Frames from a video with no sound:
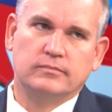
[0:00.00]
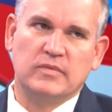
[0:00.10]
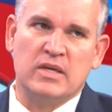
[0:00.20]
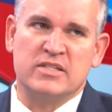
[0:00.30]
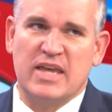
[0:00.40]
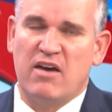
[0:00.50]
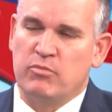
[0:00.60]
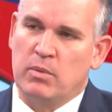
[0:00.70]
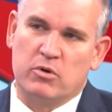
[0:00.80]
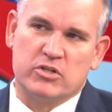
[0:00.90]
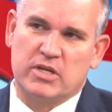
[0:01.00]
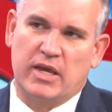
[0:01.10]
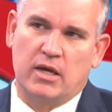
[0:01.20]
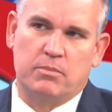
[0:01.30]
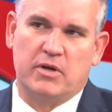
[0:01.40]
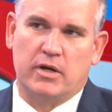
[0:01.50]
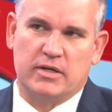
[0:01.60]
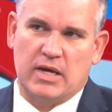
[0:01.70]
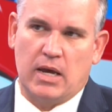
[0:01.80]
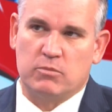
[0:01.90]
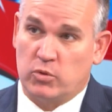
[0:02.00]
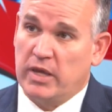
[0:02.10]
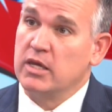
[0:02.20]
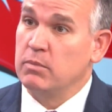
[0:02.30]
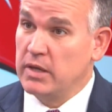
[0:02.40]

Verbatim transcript: staff members staying up there at times when they could